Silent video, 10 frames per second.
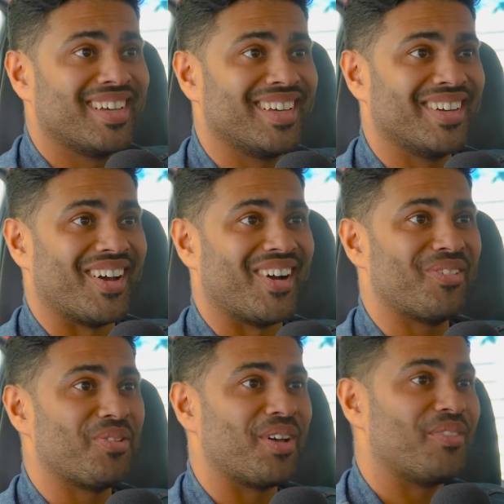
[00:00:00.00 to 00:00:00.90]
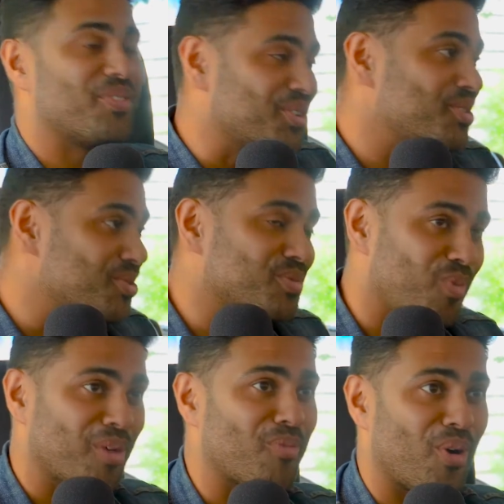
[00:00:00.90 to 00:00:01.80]
if you could use
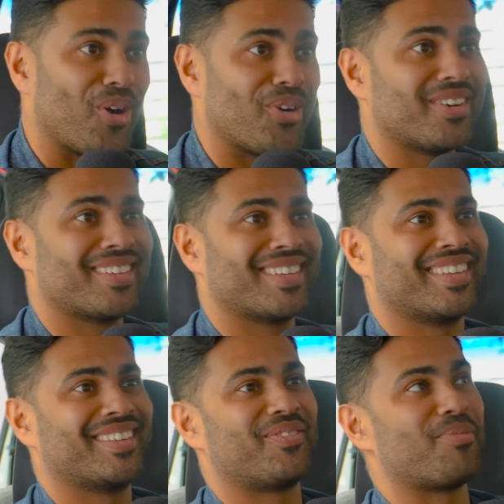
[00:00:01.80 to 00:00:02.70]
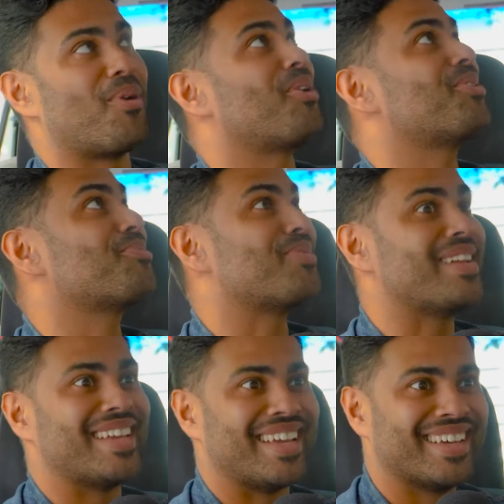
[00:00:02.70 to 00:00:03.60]
one word from all your
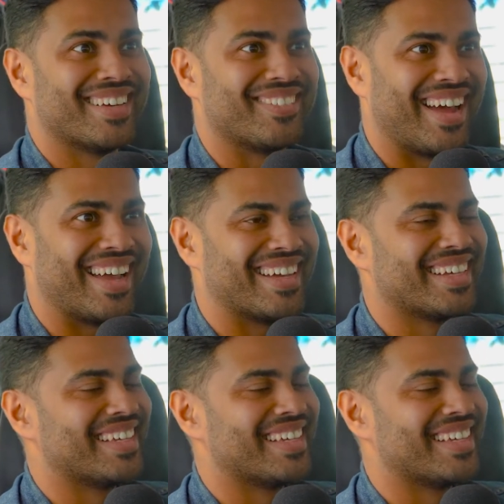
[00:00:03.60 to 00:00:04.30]
reading, right?